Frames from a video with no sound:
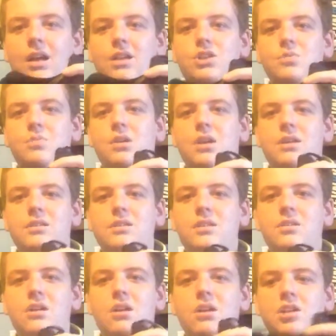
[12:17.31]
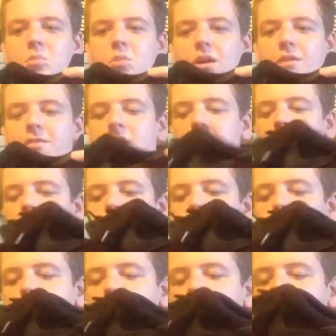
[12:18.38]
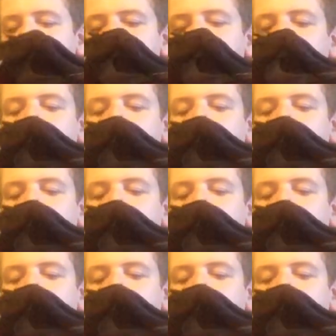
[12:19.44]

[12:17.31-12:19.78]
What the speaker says: just because these are some of my favorite shoes.